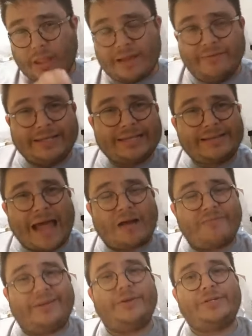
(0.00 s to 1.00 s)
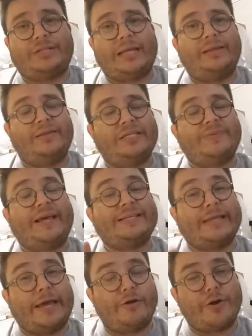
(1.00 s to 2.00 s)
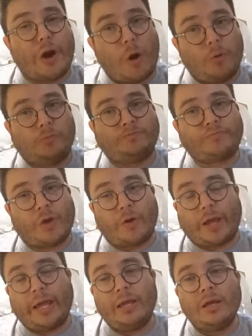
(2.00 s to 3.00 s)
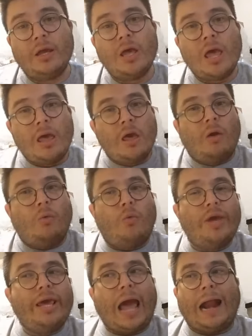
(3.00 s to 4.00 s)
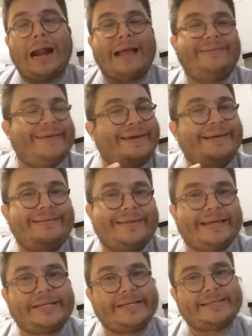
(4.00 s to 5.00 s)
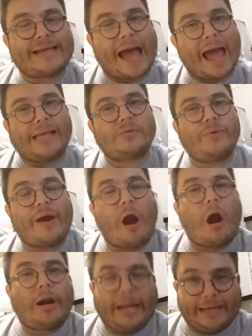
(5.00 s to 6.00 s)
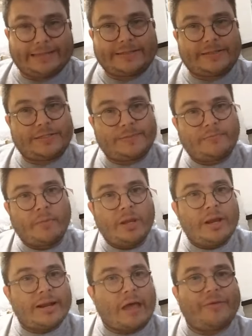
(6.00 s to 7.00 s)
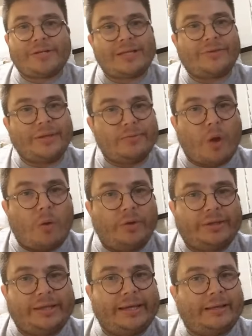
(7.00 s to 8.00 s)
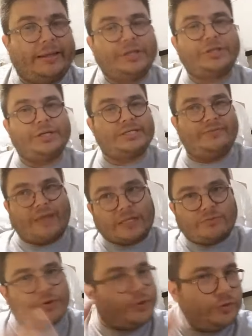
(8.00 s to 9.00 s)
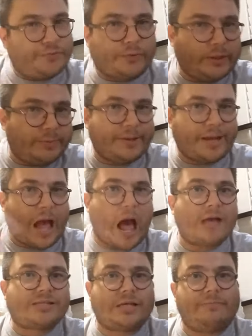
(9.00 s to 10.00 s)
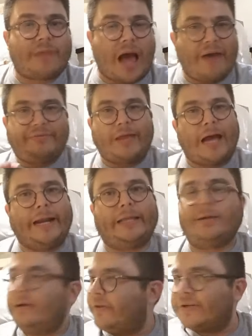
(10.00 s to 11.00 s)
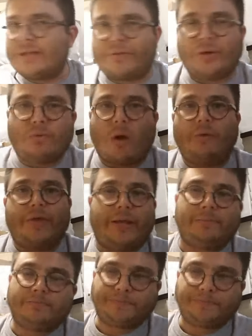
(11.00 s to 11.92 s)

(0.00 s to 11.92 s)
This is lack of understanding. This is because they don't know, okay? We are not digging ditches, guys. We are artists. Now, there's nothing wrong with digging ditches. If that's what you do for a living, awesome. I've done it. There's nothing wrong with it.